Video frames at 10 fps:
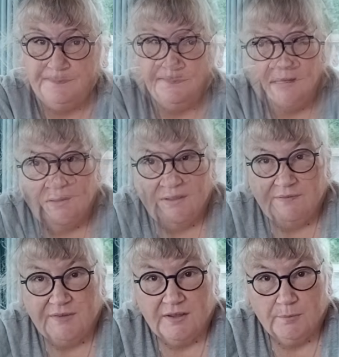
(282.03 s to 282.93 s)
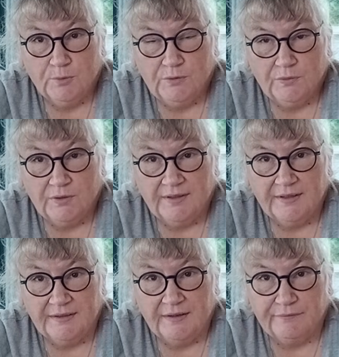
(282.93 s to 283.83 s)
Now I have to get a move on and
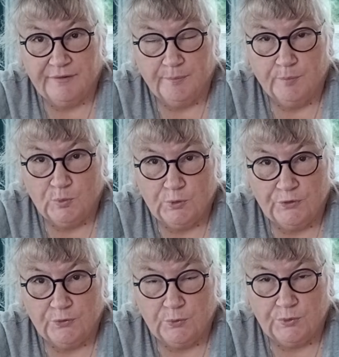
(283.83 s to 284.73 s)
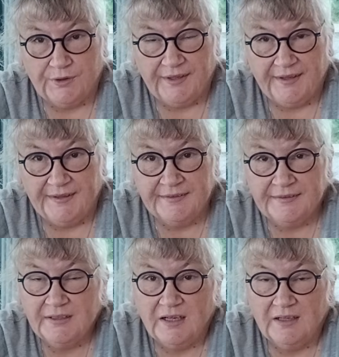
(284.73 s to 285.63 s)
get that front border sorted
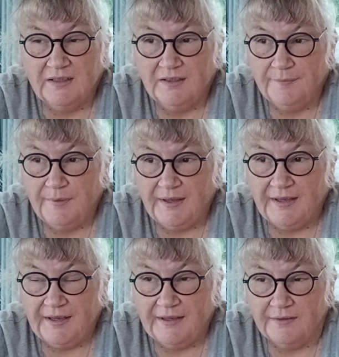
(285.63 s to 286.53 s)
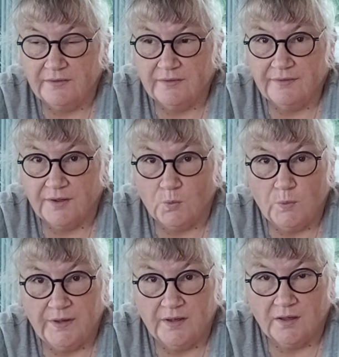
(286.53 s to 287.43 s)
out and think
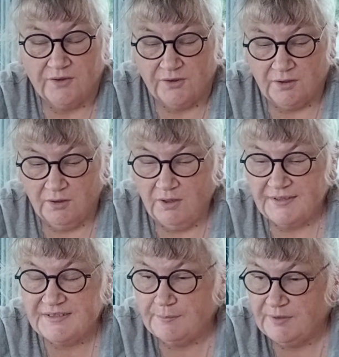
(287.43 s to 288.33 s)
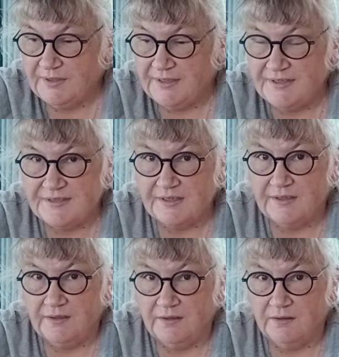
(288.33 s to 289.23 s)
where, because I'd like some of these
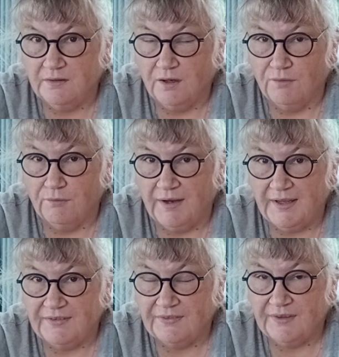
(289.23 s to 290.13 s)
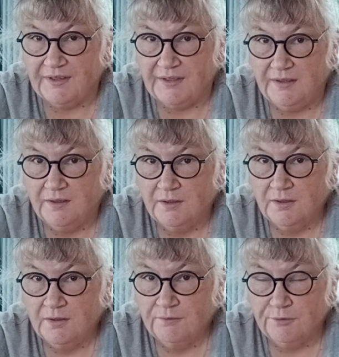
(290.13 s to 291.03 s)
in around the
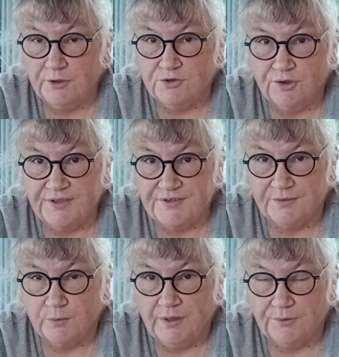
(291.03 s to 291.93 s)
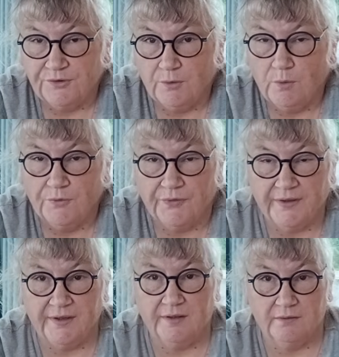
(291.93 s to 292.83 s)
fruit trees as well, so on
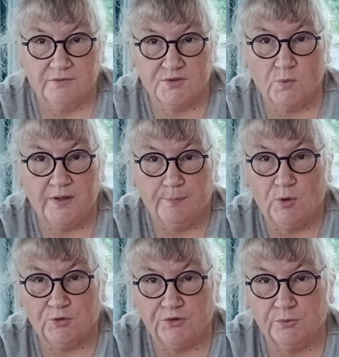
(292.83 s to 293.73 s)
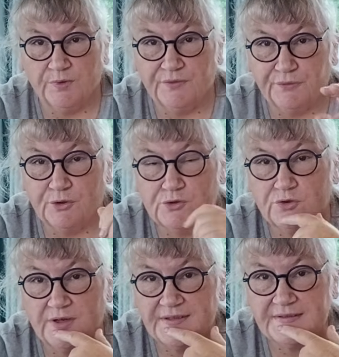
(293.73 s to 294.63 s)
the square boxes with the fruit
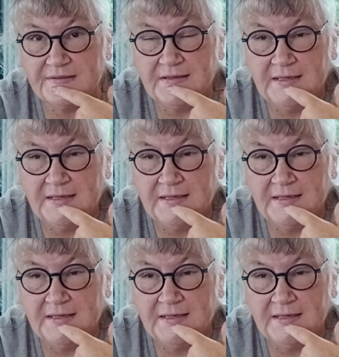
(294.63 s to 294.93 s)
trees.